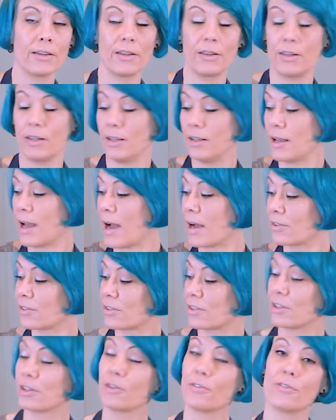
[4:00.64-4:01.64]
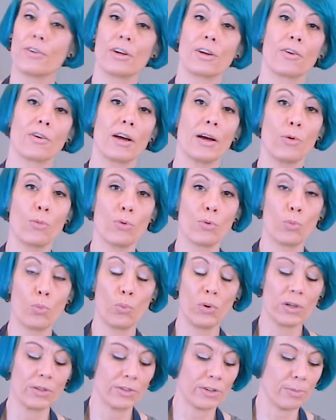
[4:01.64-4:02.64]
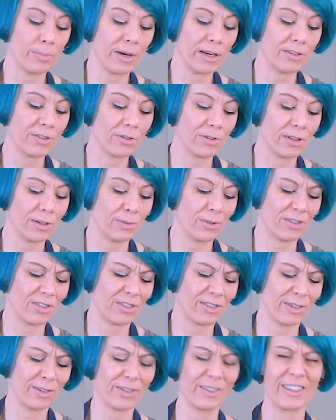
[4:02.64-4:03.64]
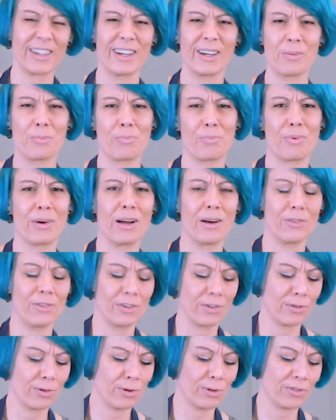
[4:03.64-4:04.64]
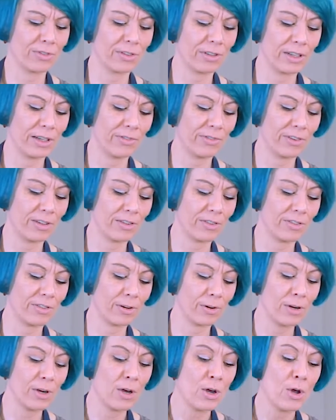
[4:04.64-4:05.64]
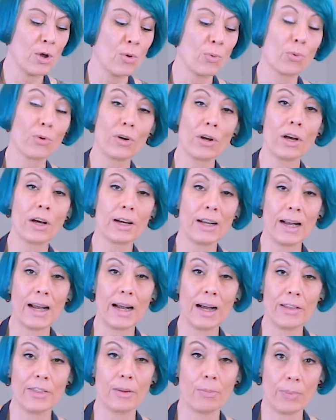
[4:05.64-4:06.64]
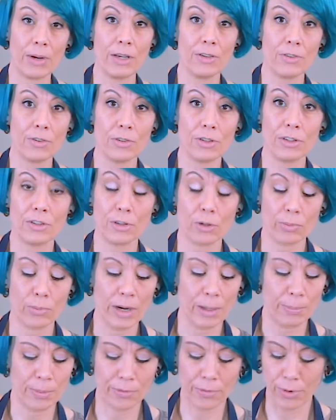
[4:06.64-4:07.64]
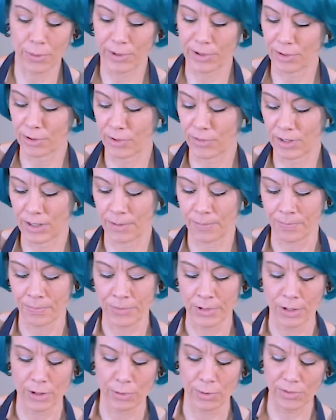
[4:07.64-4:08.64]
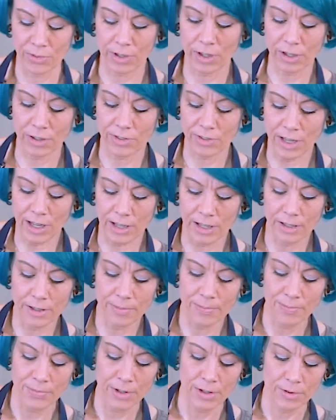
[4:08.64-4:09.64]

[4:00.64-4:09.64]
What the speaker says: the acid in the vinaigrette would wilt the basil and it would just turn kind of brown and gross and lifeless. So we're not gonna add the basil until right before we serve it. So we've got our salad.